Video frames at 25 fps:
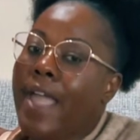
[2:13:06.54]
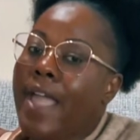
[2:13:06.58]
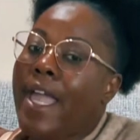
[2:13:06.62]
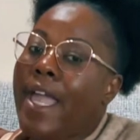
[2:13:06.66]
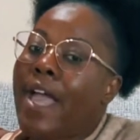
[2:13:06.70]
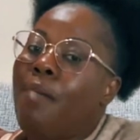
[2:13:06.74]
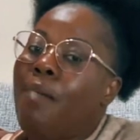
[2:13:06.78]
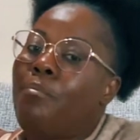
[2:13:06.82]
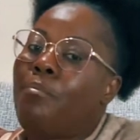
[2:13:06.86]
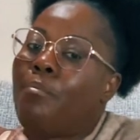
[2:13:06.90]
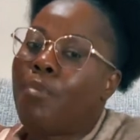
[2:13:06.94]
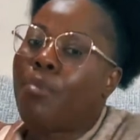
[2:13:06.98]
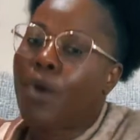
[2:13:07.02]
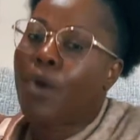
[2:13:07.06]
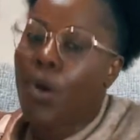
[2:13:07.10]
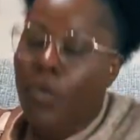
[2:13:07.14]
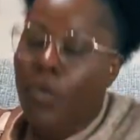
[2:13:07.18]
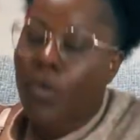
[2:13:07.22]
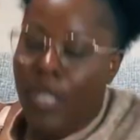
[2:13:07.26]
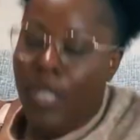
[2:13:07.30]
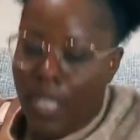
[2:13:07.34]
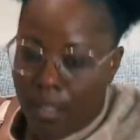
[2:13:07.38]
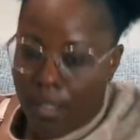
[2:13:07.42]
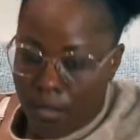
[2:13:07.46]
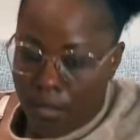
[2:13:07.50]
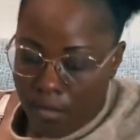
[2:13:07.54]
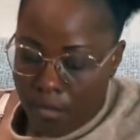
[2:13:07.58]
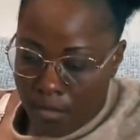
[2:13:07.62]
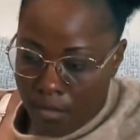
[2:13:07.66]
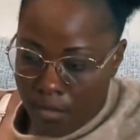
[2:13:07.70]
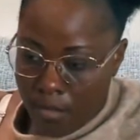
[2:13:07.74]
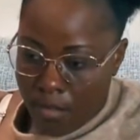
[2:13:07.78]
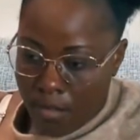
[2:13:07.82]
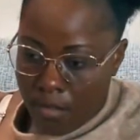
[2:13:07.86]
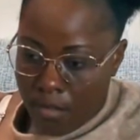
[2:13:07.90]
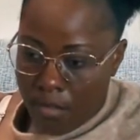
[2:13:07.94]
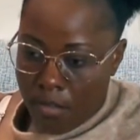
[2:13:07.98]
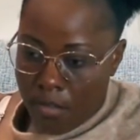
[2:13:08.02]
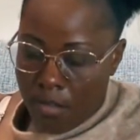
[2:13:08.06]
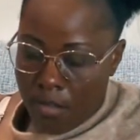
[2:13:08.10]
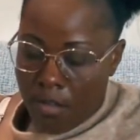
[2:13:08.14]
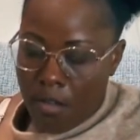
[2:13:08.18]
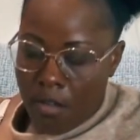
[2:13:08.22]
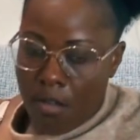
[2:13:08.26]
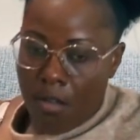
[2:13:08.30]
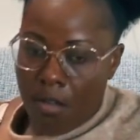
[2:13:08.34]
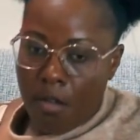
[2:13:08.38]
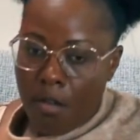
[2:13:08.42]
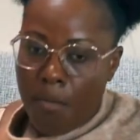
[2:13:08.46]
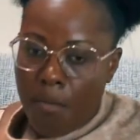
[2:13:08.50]
I am broken.
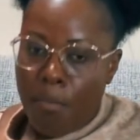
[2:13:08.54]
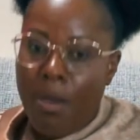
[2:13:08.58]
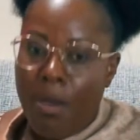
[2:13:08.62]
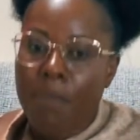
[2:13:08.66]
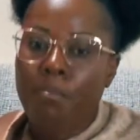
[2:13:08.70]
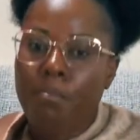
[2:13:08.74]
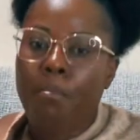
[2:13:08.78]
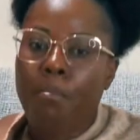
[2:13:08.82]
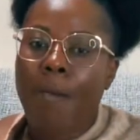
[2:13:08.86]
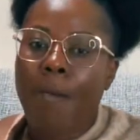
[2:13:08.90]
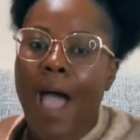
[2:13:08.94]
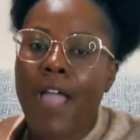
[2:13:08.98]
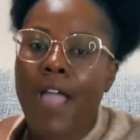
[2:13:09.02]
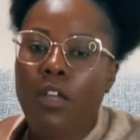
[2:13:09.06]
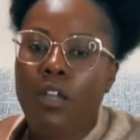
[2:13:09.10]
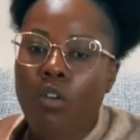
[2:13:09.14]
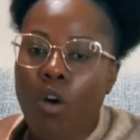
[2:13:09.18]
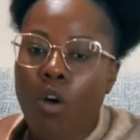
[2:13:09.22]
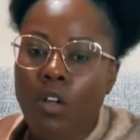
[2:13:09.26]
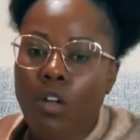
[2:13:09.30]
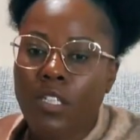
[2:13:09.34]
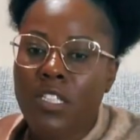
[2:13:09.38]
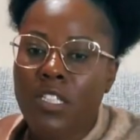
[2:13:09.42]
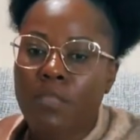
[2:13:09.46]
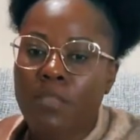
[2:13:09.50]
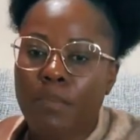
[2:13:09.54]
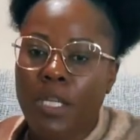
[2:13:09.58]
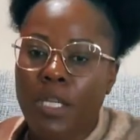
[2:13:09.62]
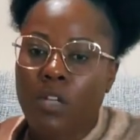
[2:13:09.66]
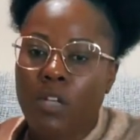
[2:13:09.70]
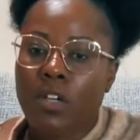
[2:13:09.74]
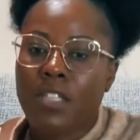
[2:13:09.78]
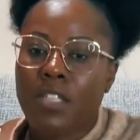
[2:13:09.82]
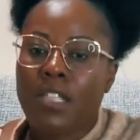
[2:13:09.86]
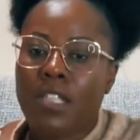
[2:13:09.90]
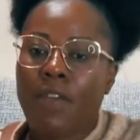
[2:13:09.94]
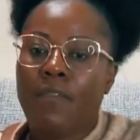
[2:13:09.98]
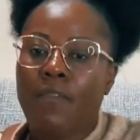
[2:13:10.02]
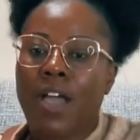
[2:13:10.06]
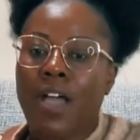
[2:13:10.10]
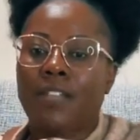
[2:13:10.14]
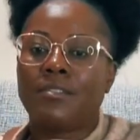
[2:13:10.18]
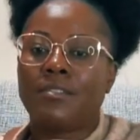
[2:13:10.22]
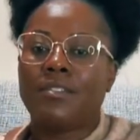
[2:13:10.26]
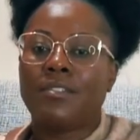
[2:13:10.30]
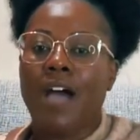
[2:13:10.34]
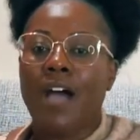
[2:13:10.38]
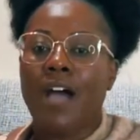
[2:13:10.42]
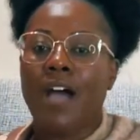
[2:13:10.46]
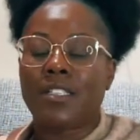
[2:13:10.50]
But my goal is because I've
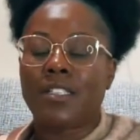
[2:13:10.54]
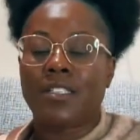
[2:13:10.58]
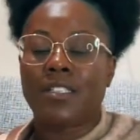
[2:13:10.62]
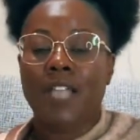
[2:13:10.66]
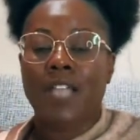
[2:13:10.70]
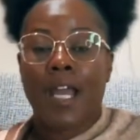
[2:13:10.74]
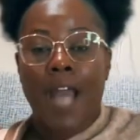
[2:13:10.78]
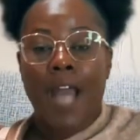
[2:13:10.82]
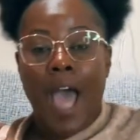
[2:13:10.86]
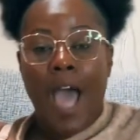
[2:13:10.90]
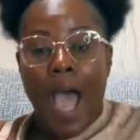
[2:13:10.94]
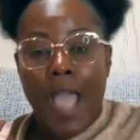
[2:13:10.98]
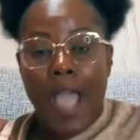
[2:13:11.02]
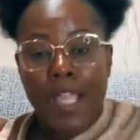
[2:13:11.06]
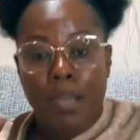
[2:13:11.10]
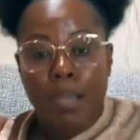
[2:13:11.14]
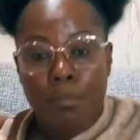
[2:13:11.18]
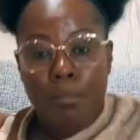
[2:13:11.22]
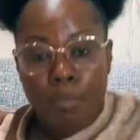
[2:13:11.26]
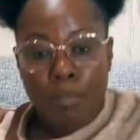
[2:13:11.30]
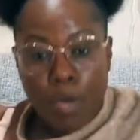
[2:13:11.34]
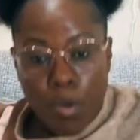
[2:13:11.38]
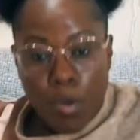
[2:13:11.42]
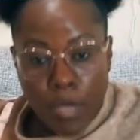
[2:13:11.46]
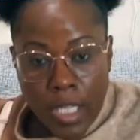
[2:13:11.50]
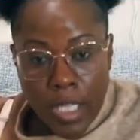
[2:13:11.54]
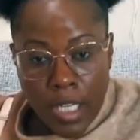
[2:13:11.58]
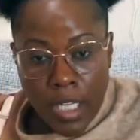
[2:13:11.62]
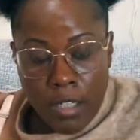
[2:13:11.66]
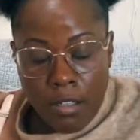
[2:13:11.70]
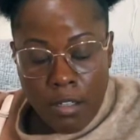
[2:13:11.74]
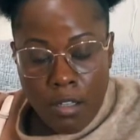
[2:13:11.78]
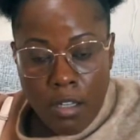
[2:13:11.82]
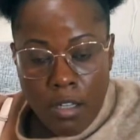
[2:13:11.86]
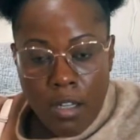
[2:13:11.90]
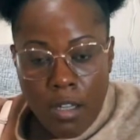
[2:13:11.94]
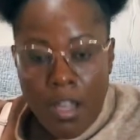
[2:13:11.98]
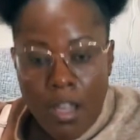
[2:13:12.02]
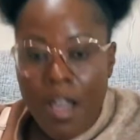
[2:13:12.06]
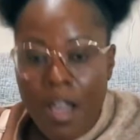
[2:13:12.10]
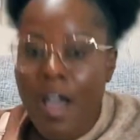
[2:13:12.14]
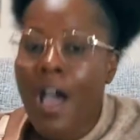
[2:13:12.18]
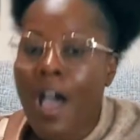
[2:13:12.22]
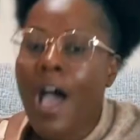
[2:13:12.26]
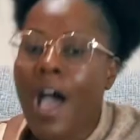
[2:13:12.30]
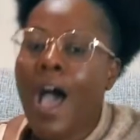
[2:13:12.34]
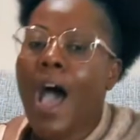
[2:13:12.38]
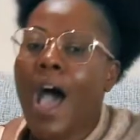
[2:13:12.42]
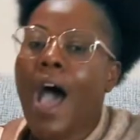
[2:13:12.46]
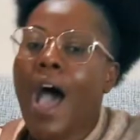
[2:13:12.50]
acknowledged that I am broken,
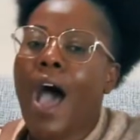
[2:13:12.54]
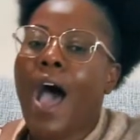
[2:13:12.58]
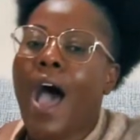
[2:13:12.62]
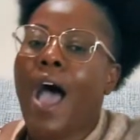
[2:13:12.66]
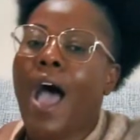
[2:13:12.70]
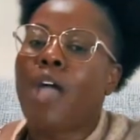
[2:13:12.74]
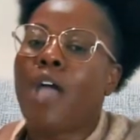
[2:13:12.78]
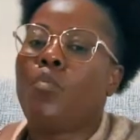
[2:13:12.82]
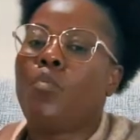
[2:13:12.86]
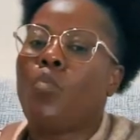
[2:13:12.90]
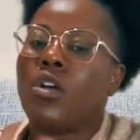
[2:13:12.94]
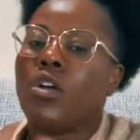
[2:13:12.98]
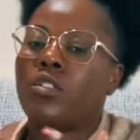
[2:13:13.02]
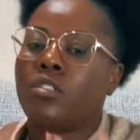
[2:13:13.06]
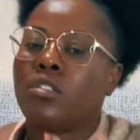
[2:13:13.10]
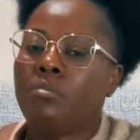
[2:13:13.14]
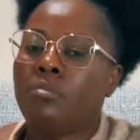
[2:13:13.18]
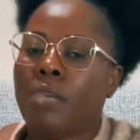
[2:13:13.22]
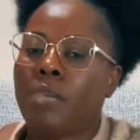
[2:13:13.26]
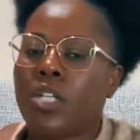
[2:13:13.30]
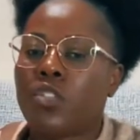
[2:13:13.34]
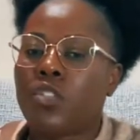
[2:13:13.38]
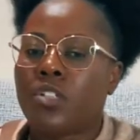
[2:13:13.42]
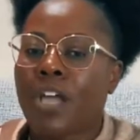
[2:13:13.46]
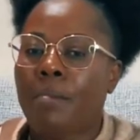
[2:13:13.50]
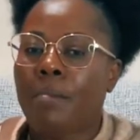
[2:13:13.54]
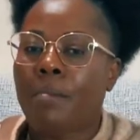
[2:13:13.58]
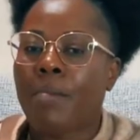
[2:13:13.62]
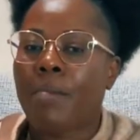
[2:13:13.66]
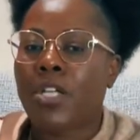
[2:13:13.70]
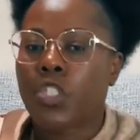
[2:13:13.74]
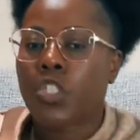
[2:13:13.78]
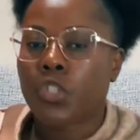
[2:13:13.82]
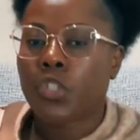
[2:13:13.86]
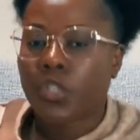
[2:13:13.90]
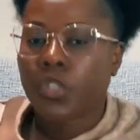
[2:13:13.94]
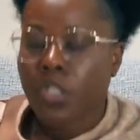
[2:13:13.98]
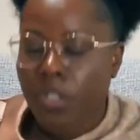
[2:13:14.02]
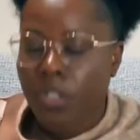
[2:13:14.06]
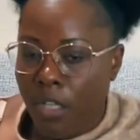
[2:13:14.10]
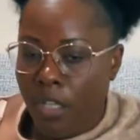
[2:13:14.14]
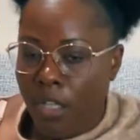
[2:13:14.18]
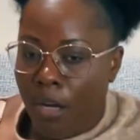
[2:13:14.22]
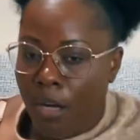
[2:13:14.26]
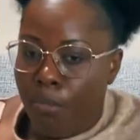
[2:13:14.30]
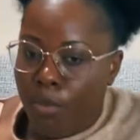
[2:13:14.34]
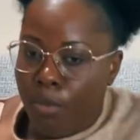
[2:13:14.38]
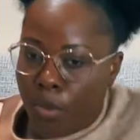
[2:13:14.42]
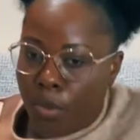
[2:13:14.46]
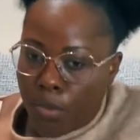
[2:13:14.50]
I want to make sure that my children are
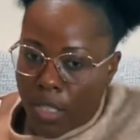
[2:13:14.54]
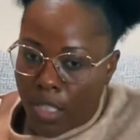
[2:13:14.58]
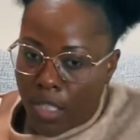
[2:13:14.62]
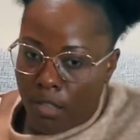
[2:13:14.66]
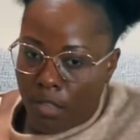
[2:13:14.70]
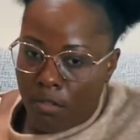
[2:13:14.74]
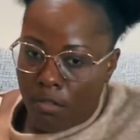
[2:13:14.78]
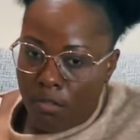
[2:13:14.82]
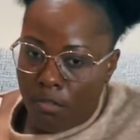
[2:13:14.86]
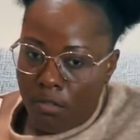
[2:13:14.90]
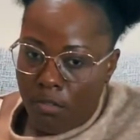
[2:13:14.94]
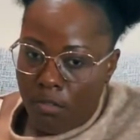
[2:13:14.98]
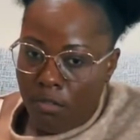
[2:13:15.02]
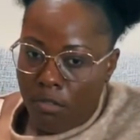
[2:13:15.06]
not broken.